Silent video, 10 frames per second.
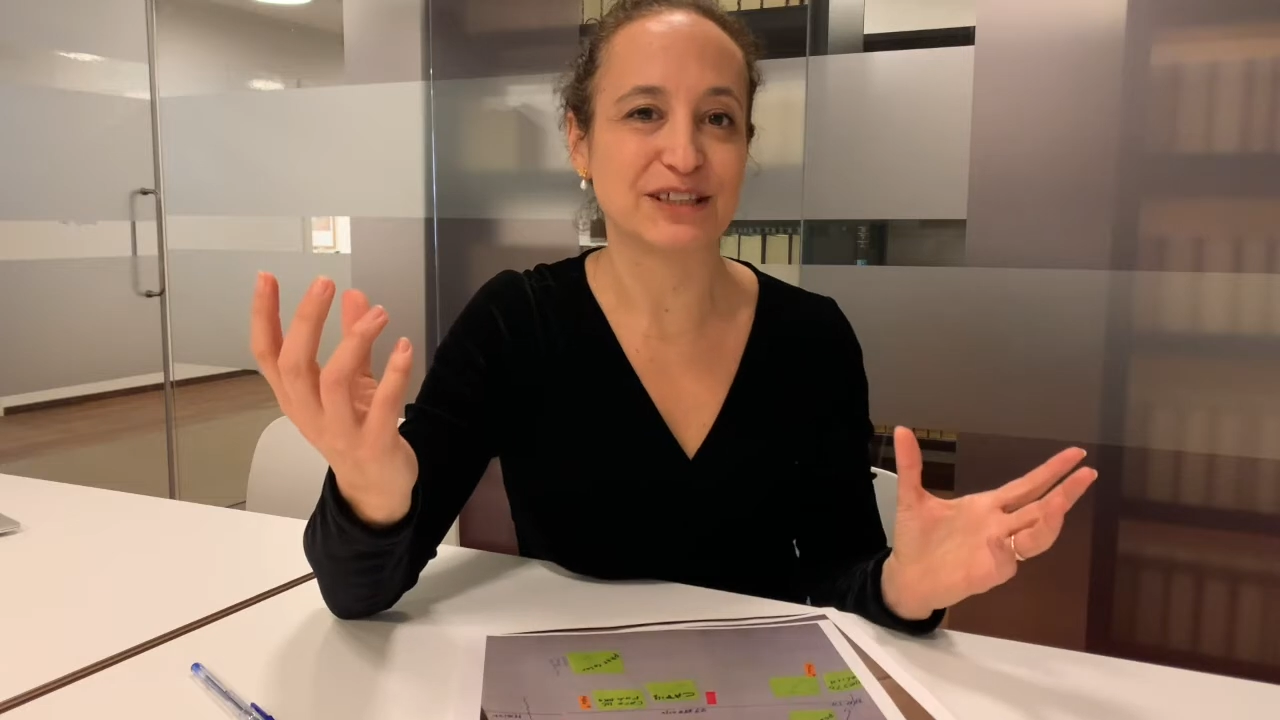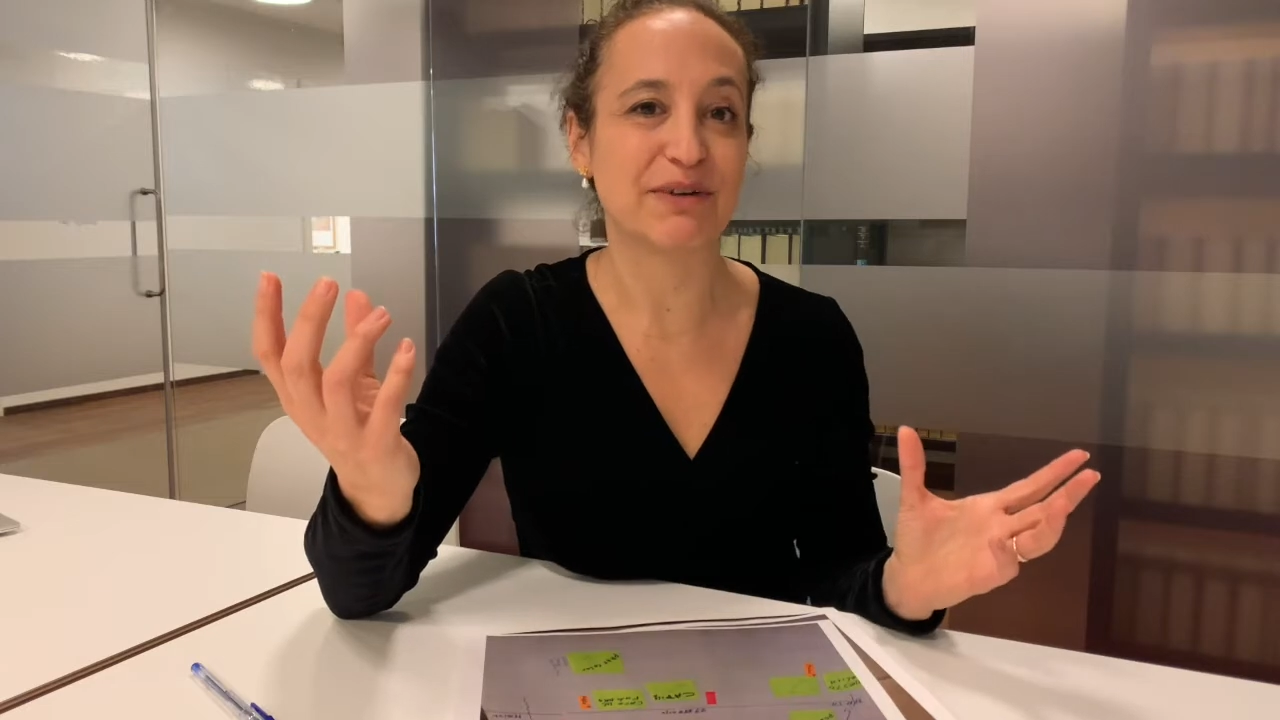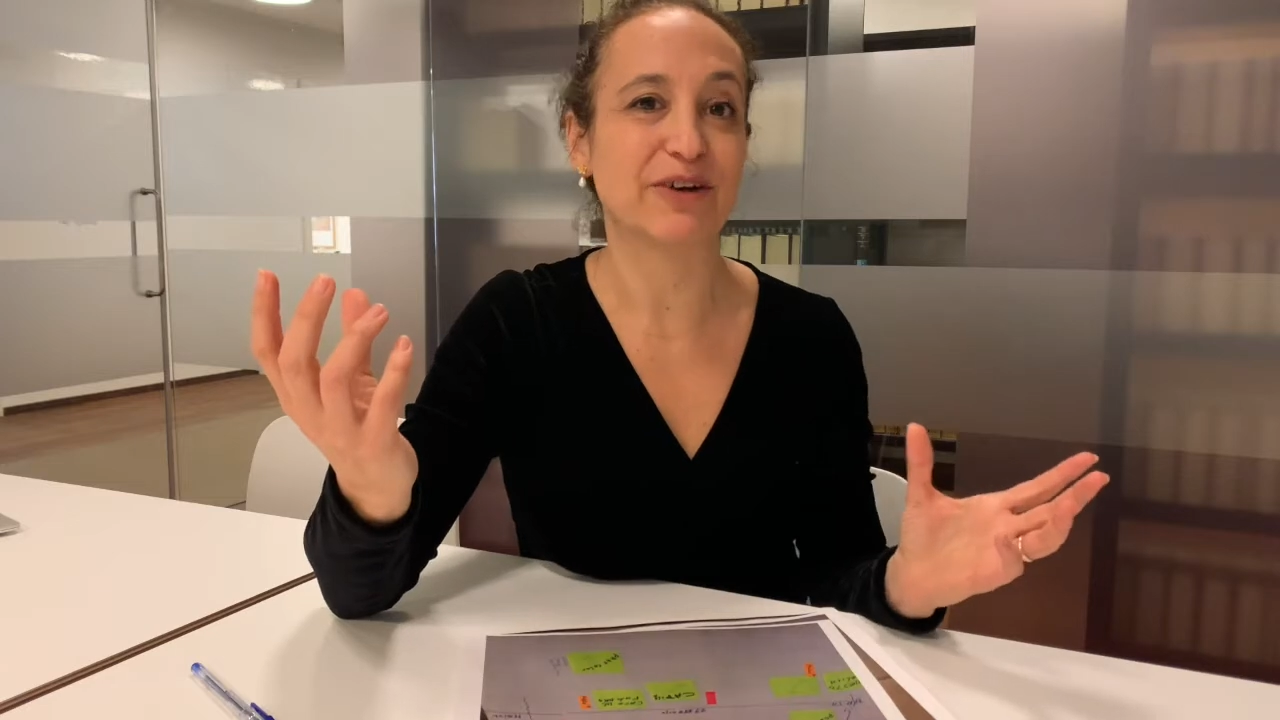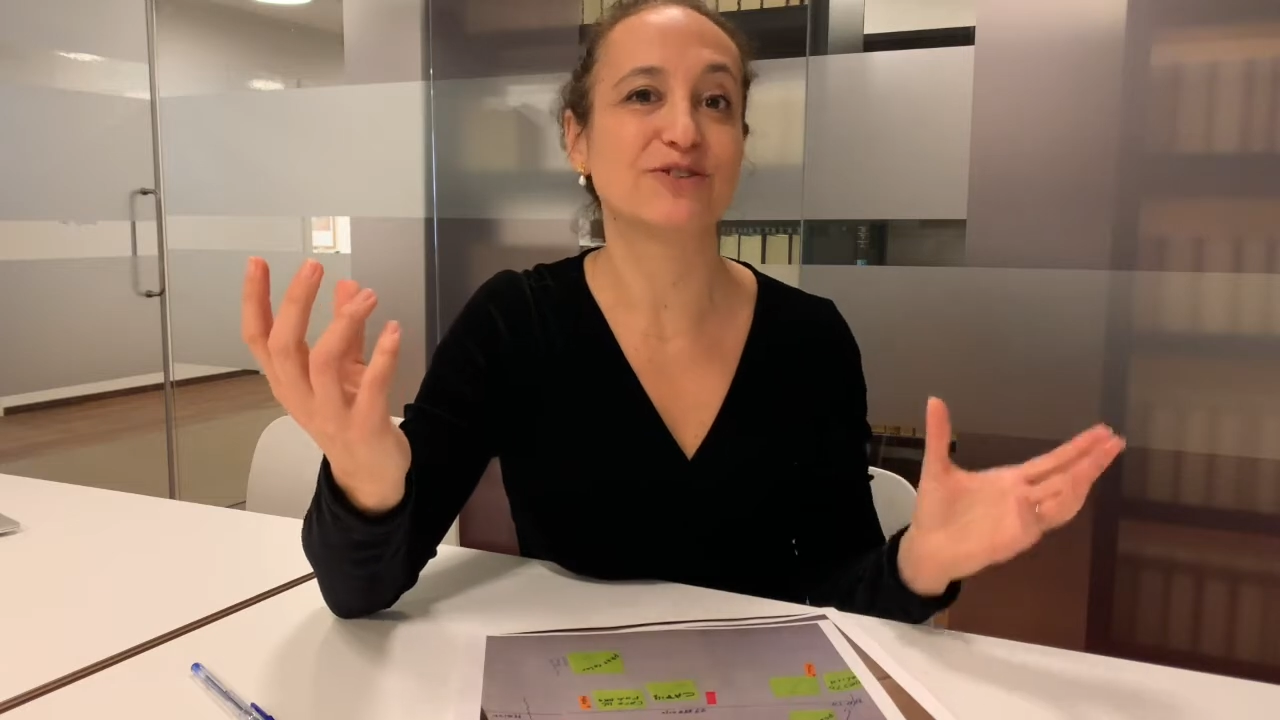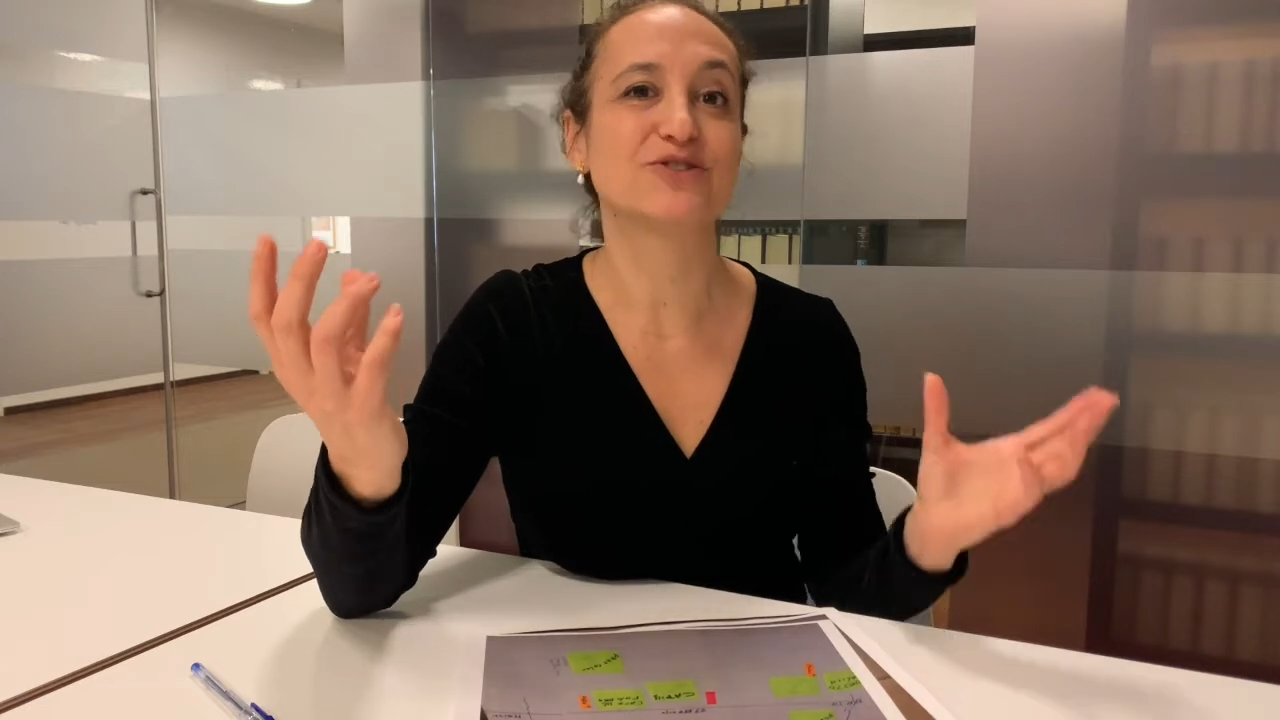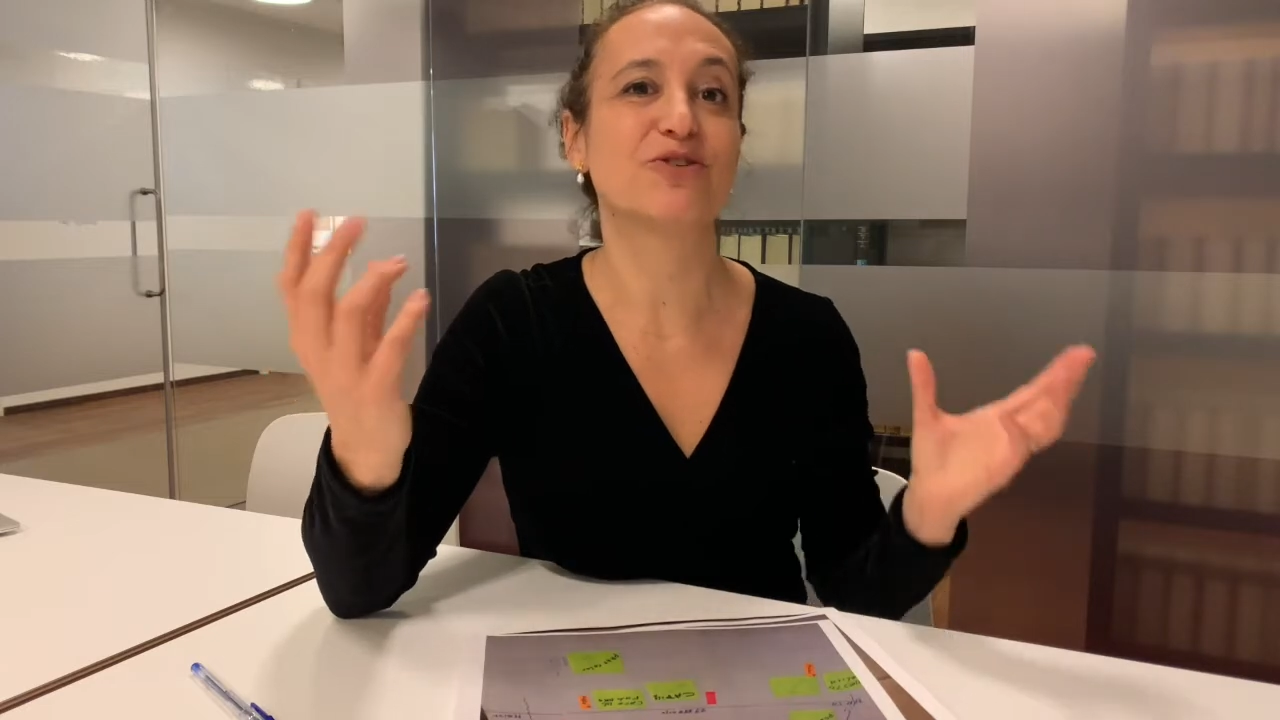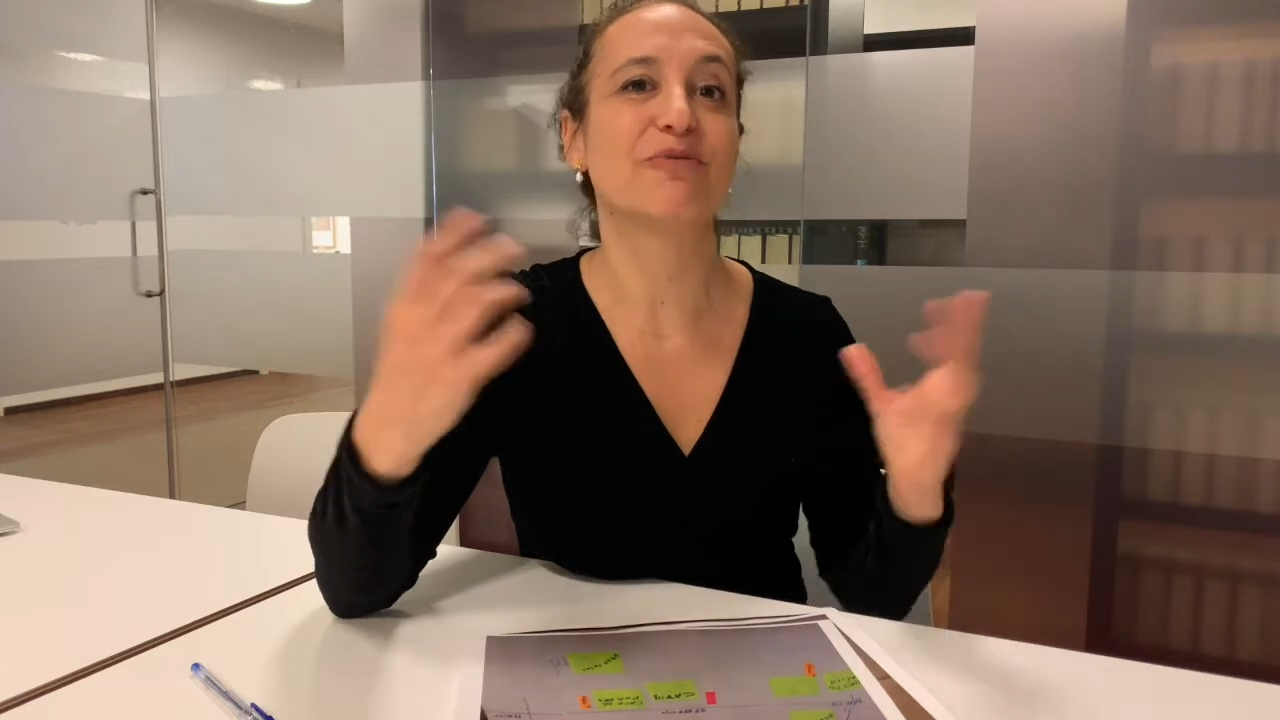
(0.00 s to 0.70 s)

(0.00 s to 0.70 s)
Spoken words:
but also